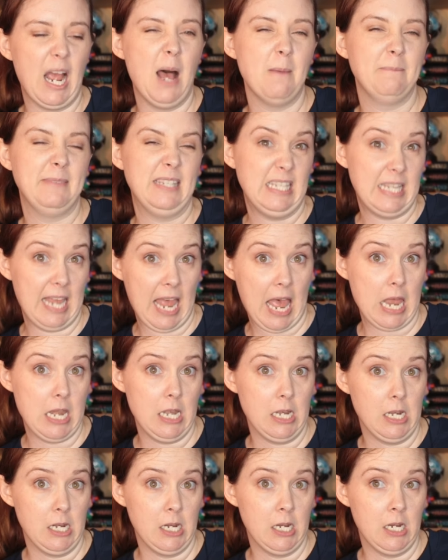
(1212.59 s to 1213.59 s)
upset
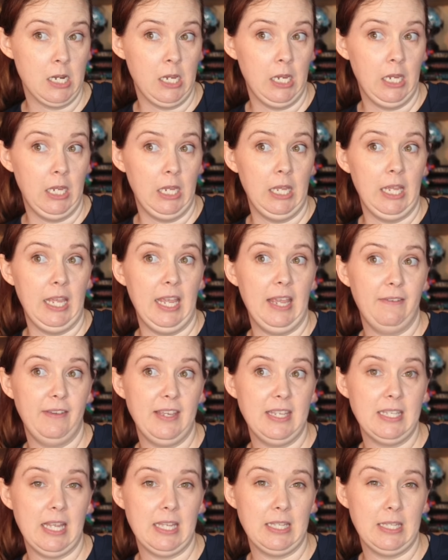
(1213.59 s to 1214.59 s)
if
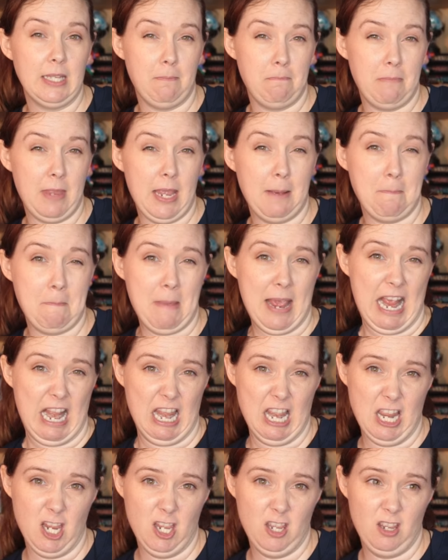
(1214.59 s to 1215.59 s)
he says something
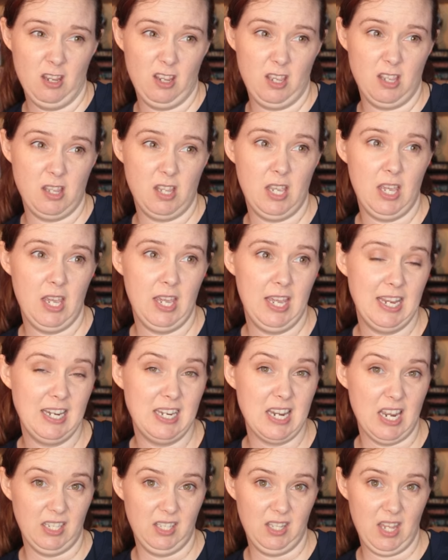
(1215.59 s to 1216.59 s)
mean, because he
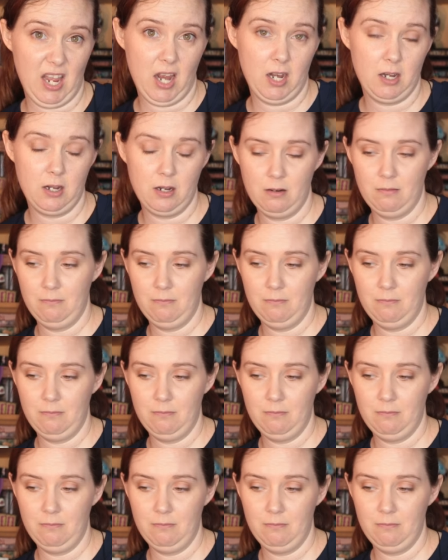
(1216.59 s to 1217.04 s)
does that.